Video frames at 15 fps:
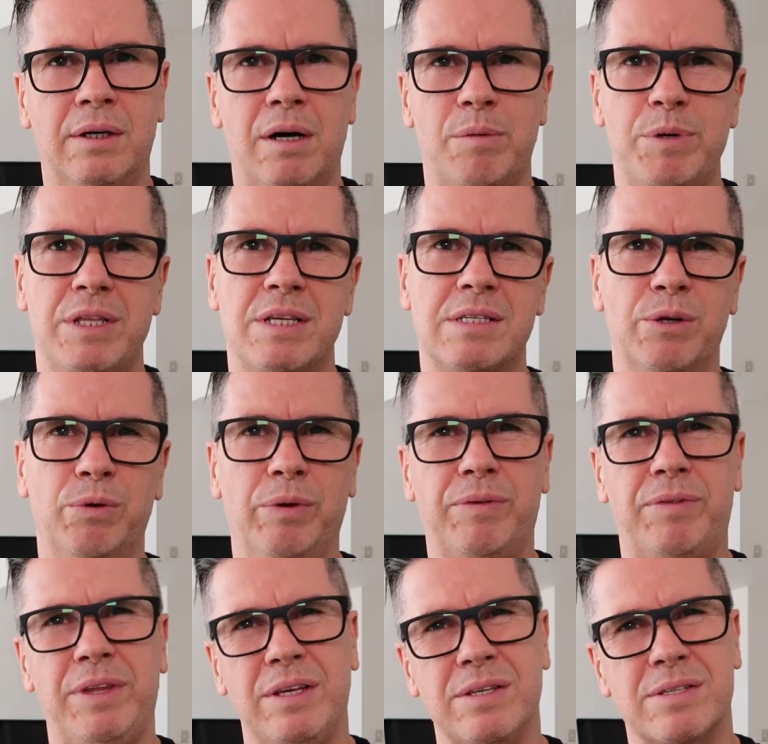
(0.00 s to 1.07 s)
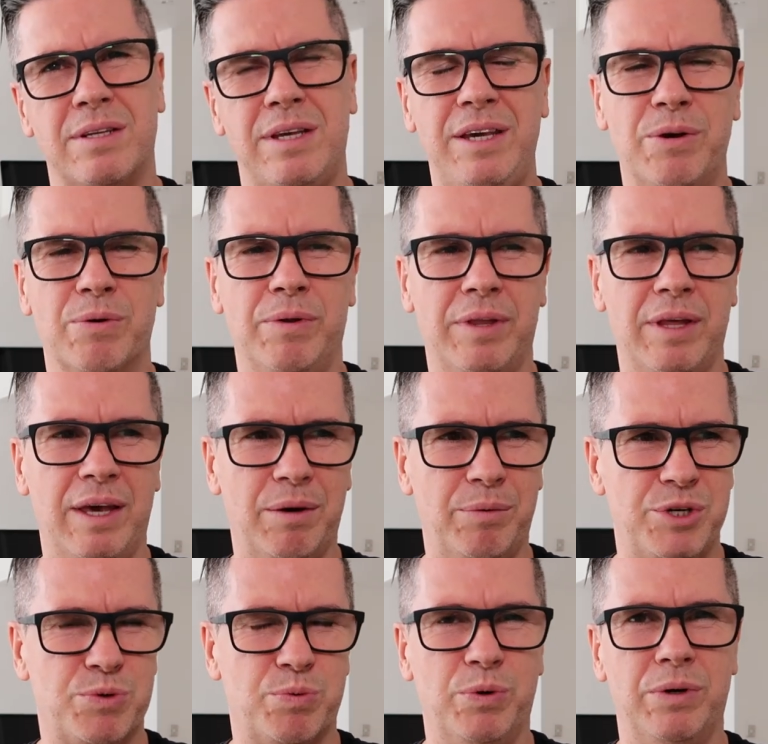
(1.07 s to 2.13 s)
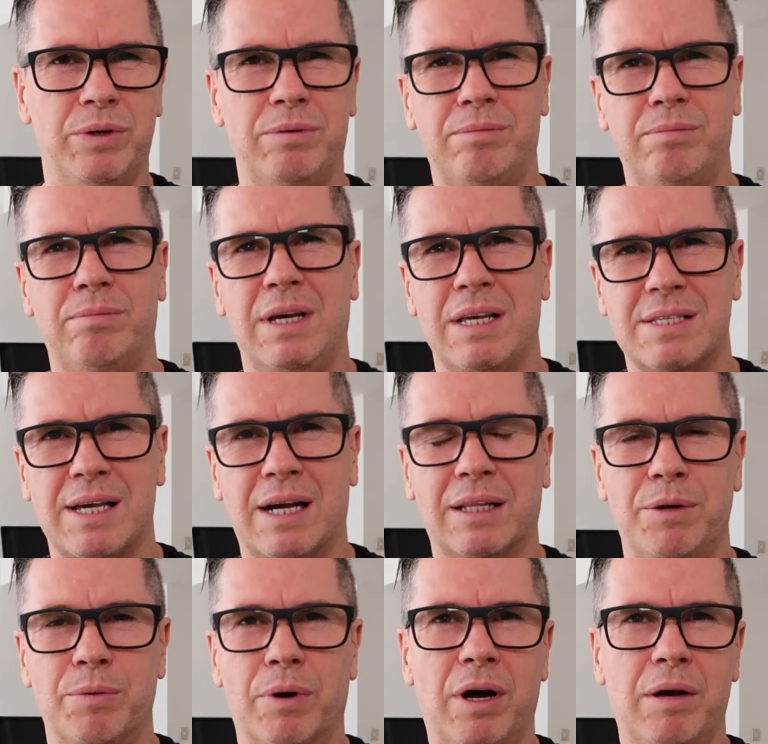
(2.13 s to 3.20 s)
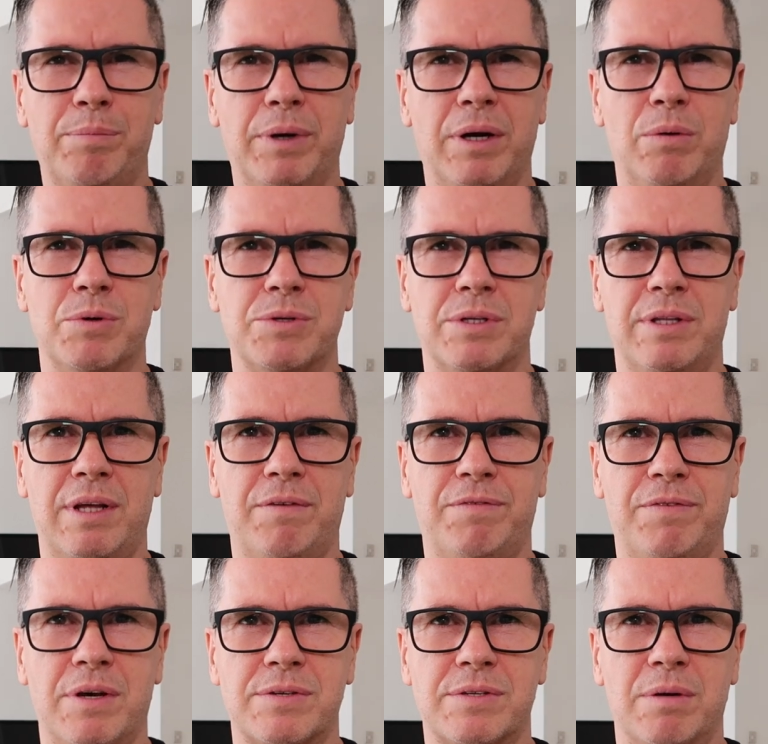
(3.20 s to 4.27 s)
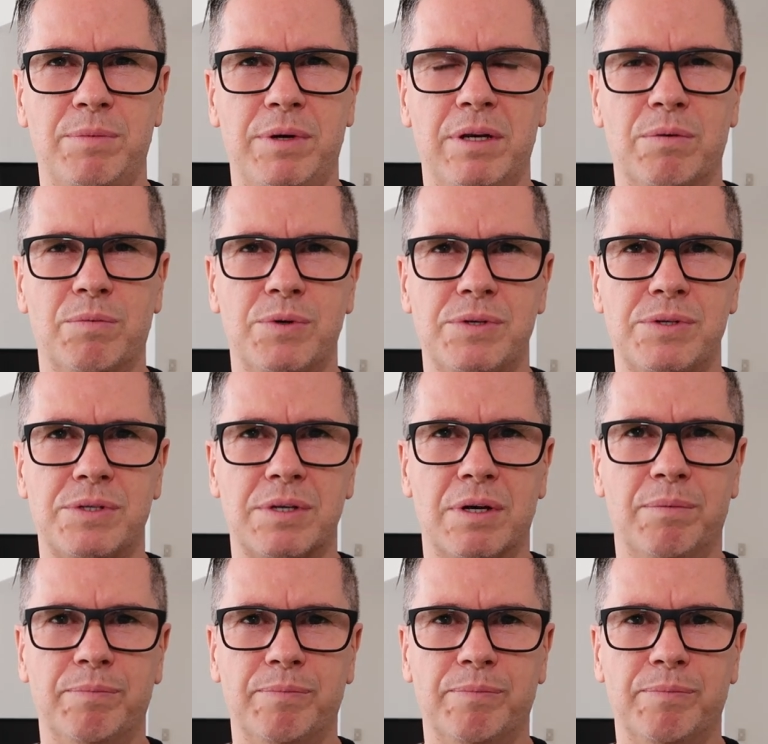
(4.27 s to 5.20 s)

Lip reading: I mean, there's little things here and there which weren't exactly right, but I wasn't that fussed. I mean, it was